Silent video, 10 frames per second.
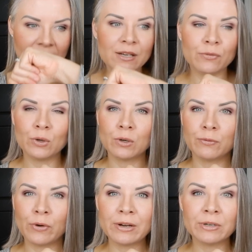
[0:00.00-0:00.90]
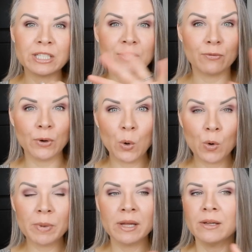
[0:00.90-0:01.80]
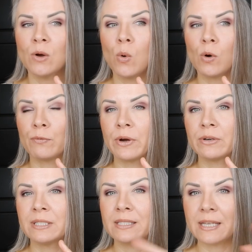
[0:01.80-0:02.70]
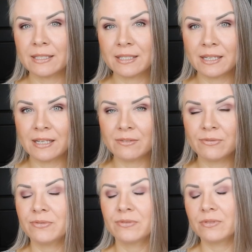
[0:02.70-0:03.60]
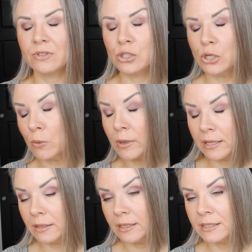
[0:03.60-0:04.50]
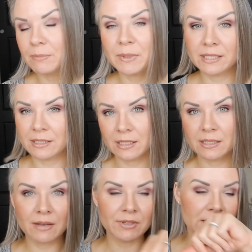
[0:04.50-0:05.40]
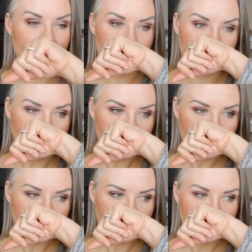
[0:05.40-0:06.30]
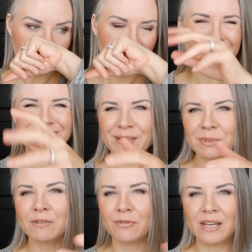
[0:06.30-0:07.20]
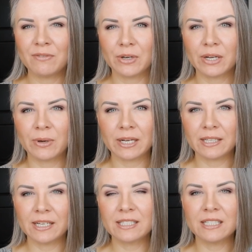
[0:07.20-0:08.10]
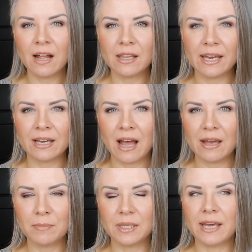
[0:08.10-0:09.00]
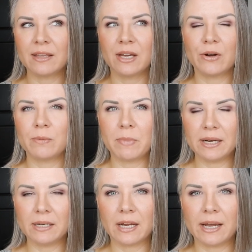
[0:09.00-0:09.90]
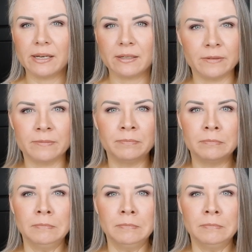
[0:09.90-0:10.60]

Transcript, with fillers: And if you're a fragrance phobe or fragrance sensitive, don't get this because it does have a scent. But it seems to fade very quickly. It's not like I'm laying there in bed at night and